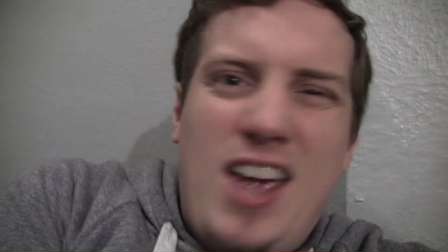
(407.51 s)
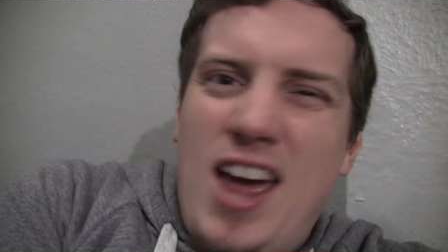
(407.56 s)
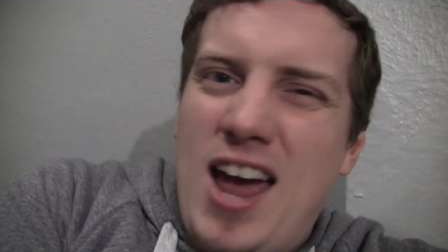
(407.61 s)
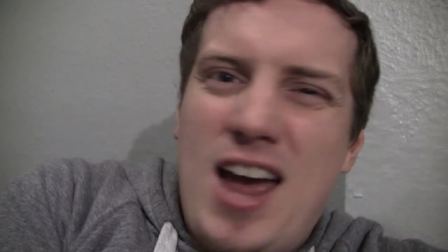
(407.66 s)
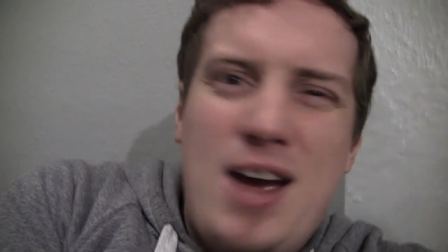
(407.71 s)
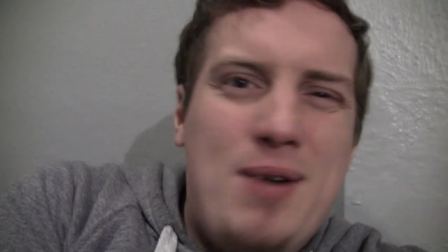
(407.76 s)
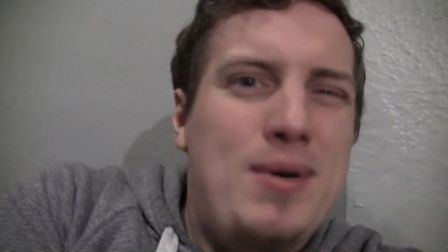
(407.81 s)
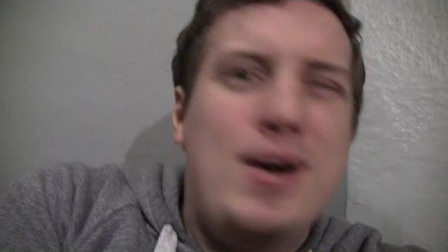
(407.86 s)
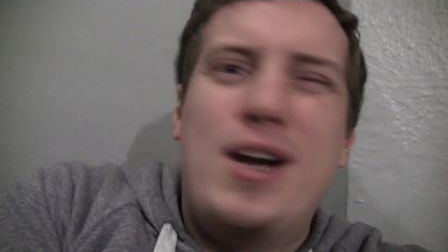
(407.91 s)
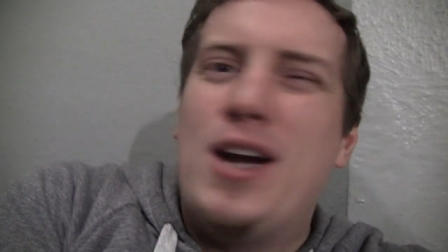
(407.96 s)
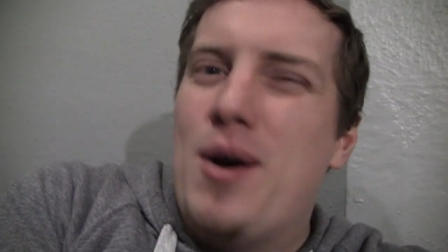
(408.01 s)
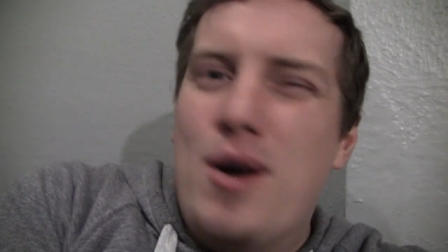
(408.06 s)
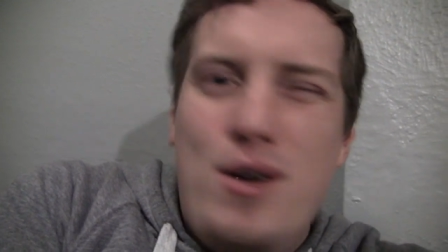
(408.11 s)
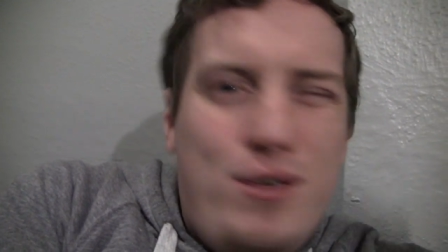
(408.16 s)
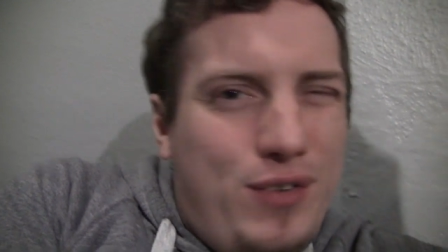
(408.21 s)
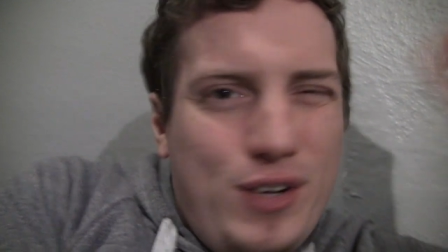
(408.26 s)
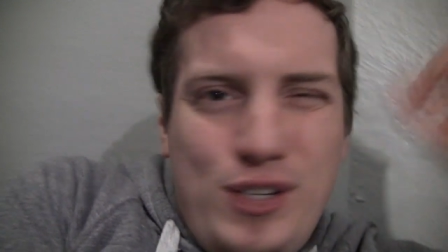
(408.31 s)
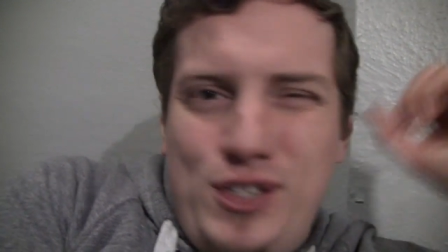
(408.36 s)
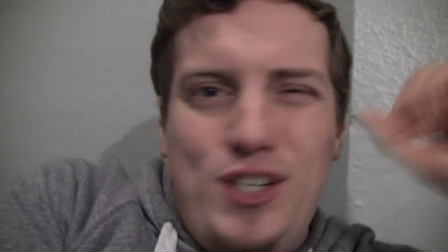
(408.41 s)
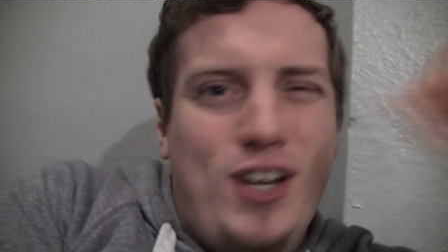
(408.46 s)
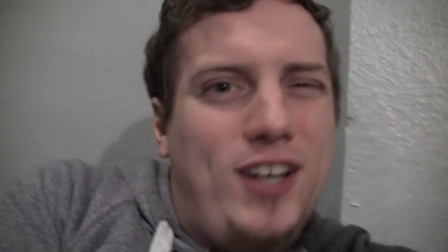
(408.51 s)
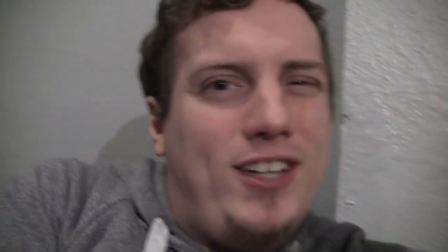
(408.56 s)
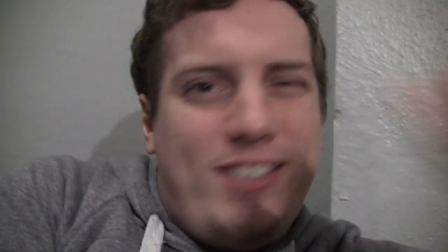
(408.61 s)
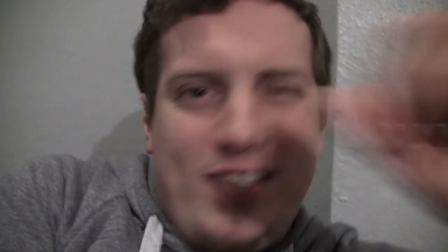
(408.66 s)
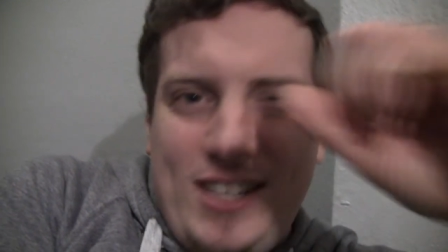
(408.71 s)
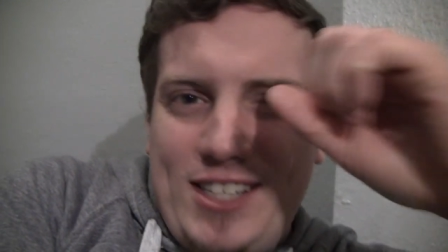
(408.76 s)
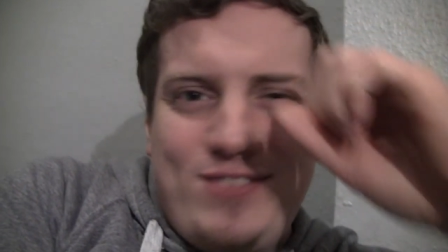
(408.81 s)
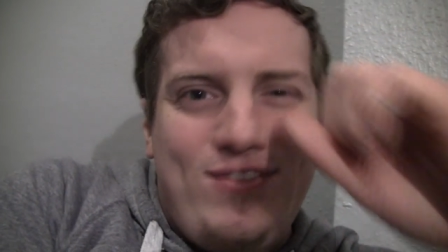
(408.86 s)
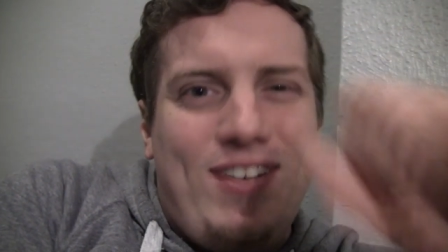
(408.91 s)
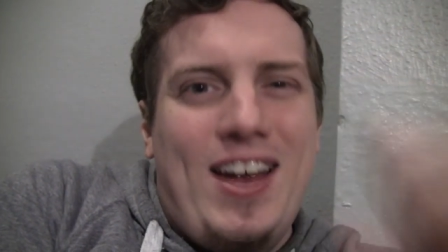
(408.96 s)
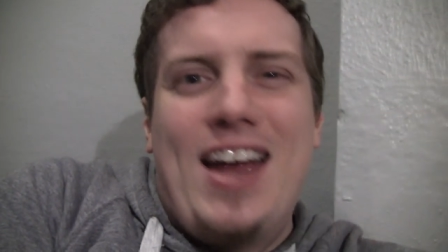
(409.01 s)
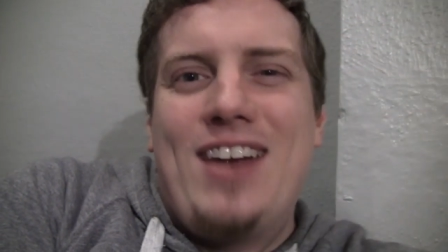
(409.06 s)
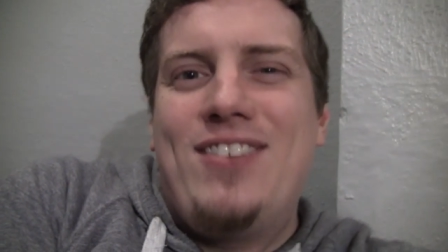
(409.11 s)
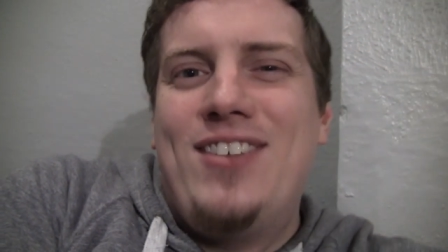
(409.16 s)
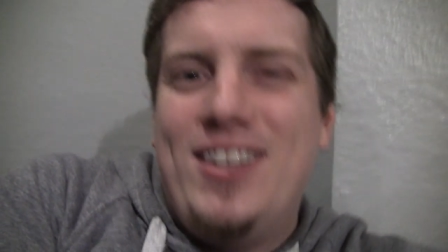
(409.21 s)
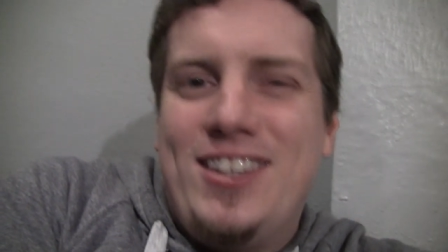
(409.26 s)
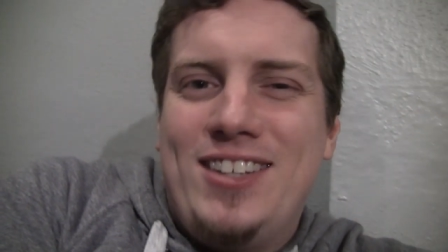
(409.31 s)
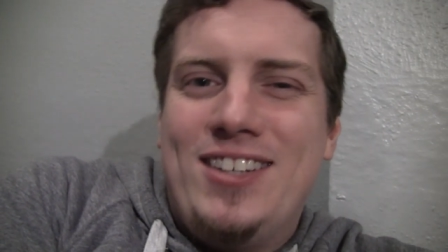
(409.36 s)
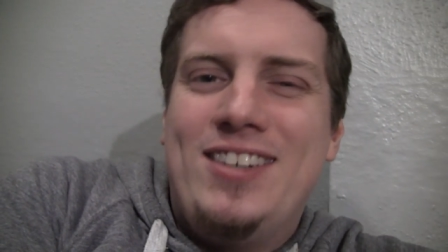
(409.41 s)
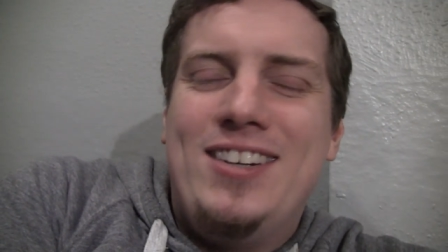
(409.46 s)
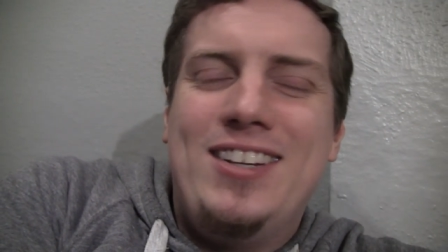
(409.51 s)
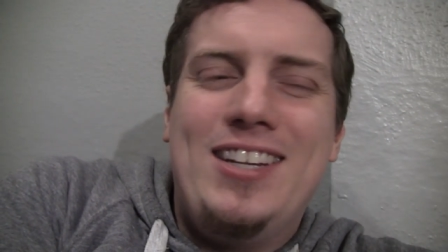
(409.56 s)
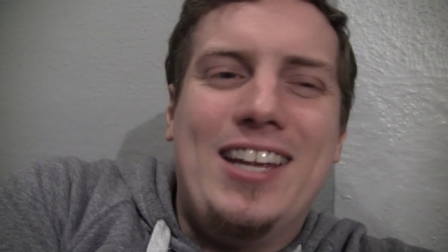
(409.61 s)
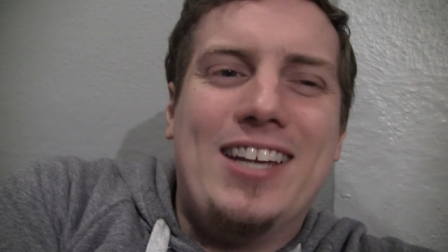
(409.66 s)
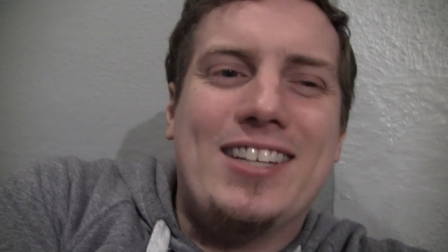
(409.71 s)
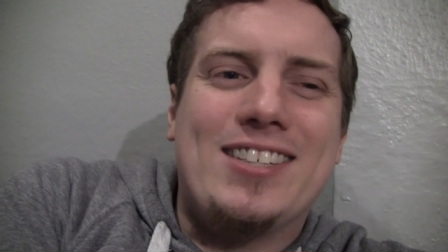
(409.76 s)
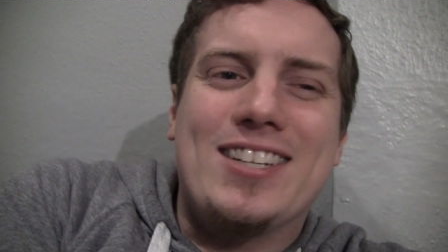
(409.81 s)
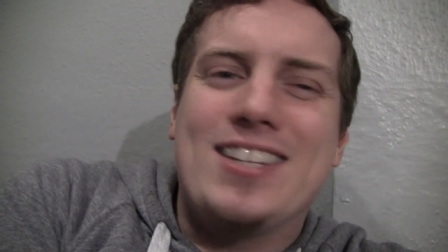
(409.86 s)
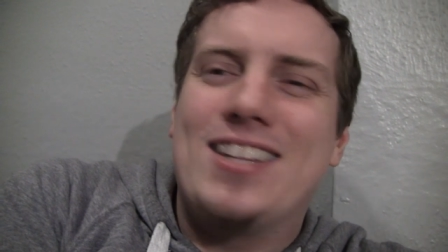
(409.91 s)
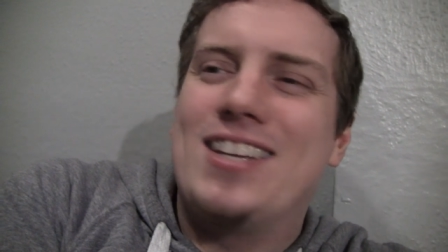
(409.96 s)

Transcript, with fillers: yeah, we're going for justice, man, we're doing this.